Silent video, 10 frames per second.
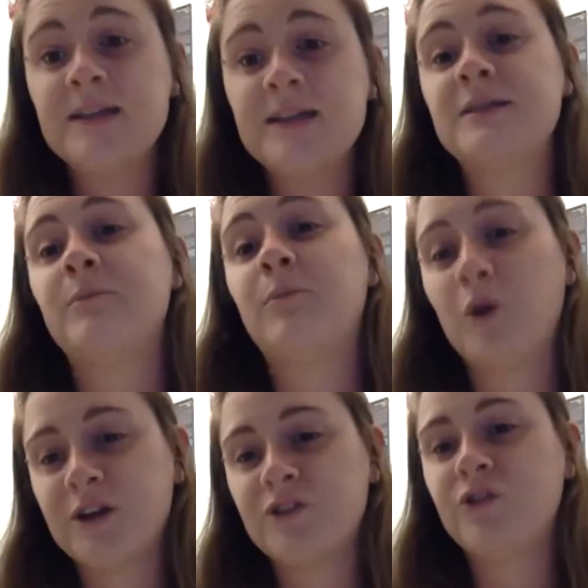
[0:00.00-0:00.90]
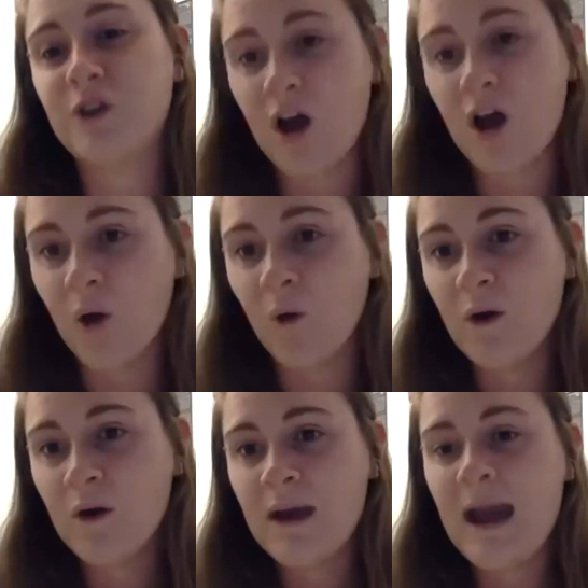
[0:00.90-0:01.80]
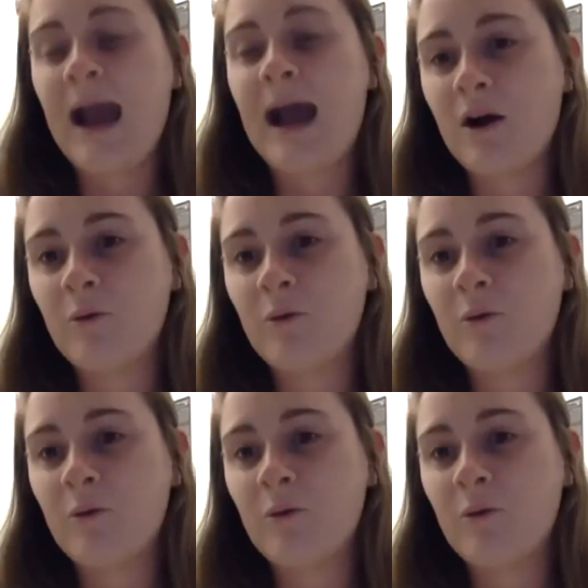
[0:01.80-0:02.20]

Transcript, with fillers: it's important to know how